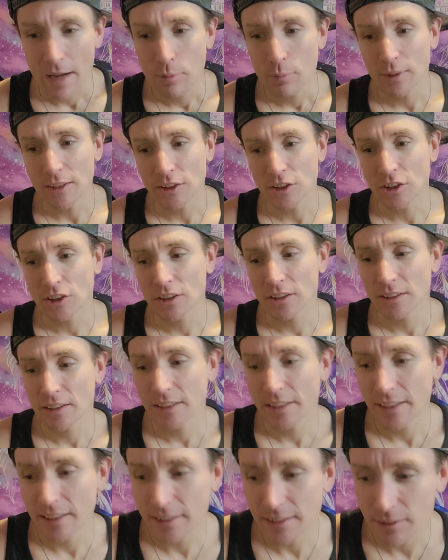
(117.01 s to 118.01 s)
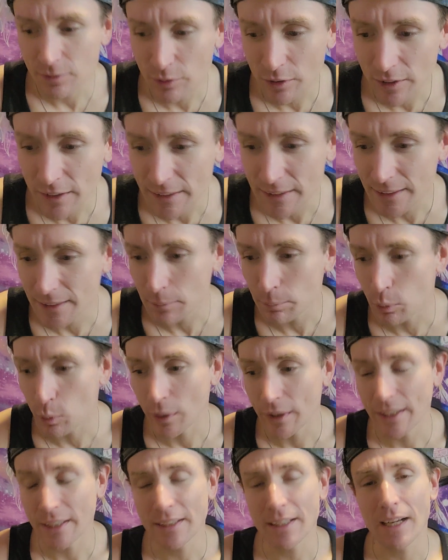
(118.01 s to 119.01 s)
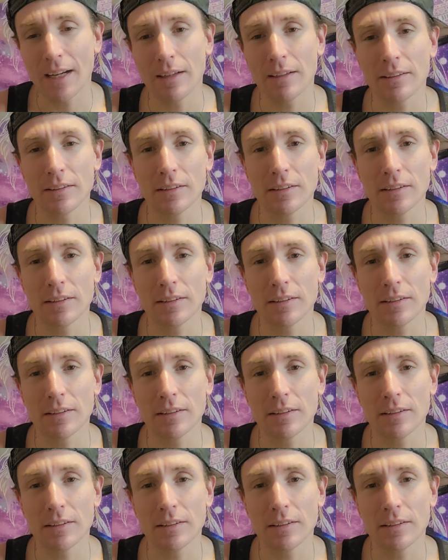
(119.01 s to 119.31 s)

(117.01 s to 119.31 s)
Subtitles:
which is really disappointing that,